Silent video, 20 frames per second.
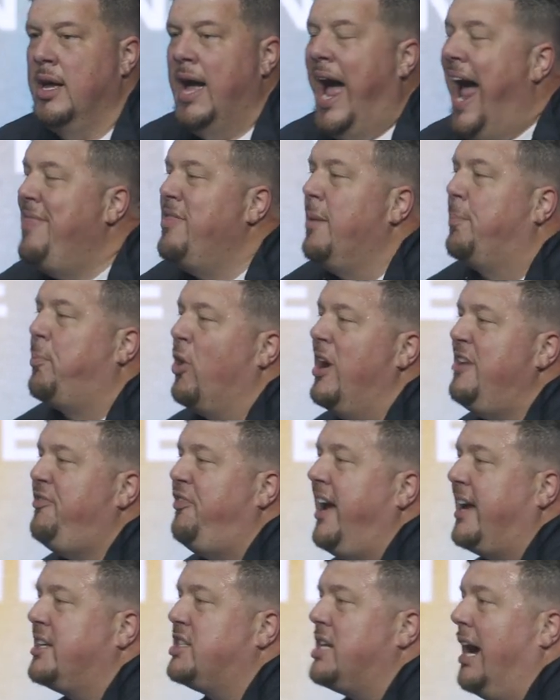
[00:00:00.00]
And the
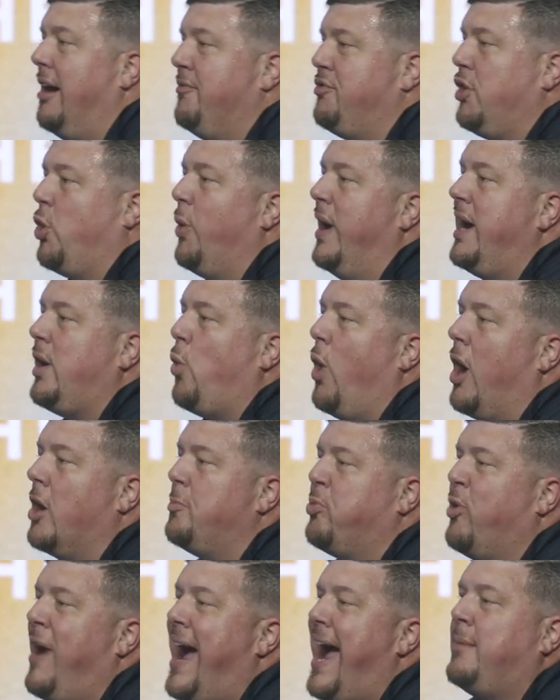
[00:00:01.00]
prefix of the Greek word
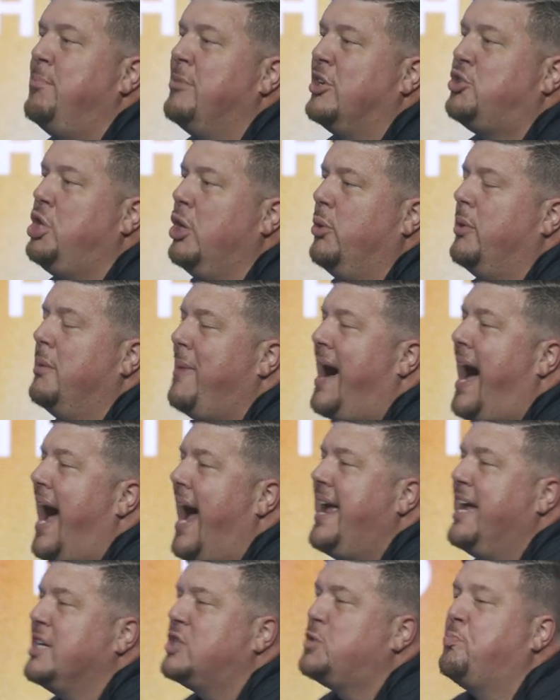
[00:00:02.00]

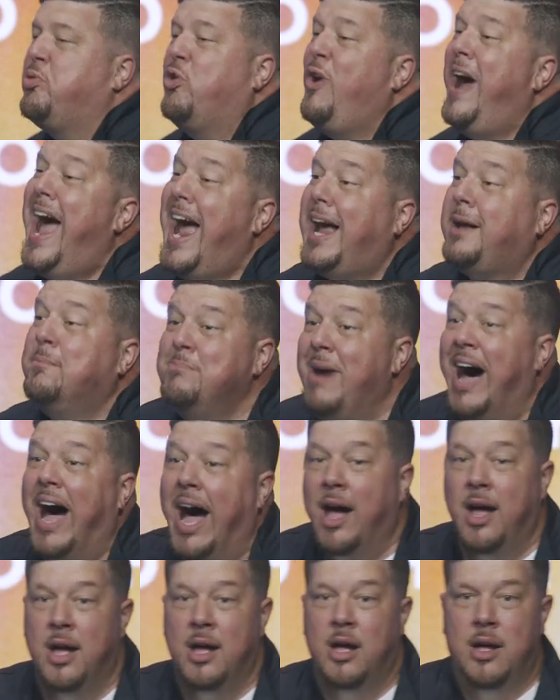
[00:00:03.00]
pragmatuamai is pragma,
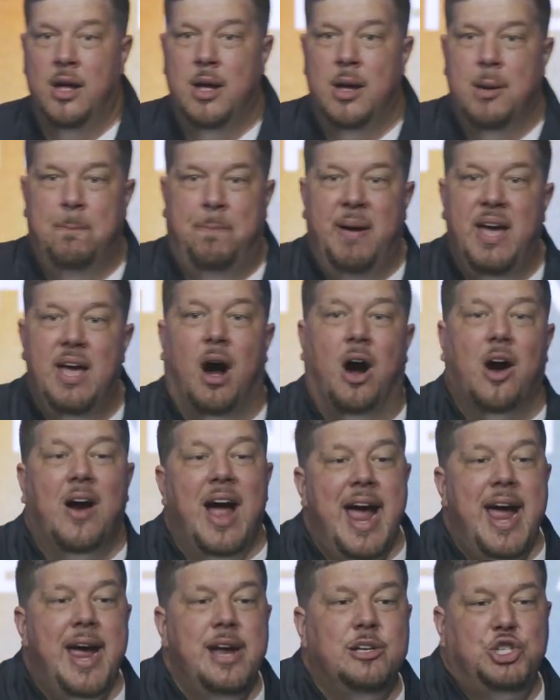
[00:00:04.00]

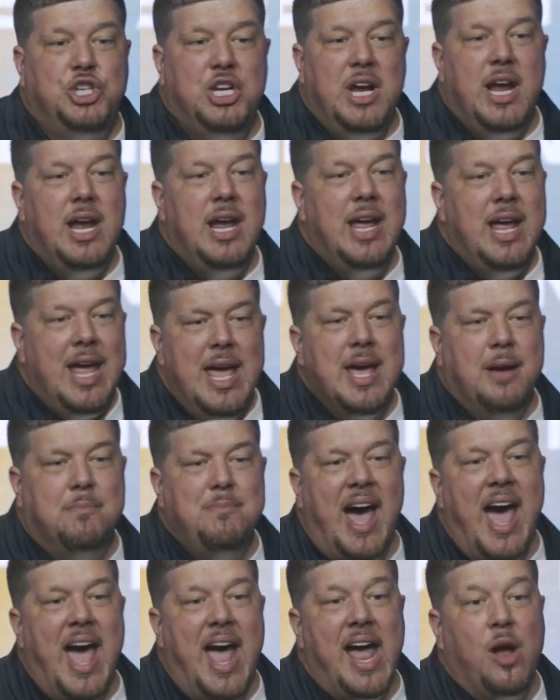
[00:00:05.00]

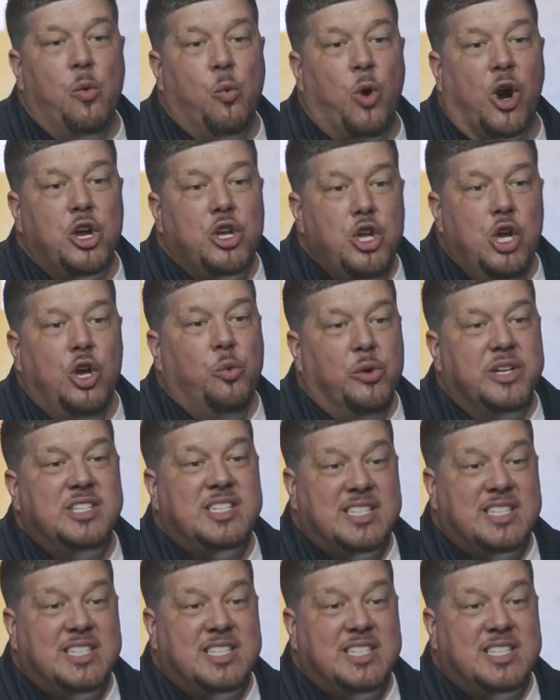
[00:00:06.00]
P-R-A-G-M-A, where you would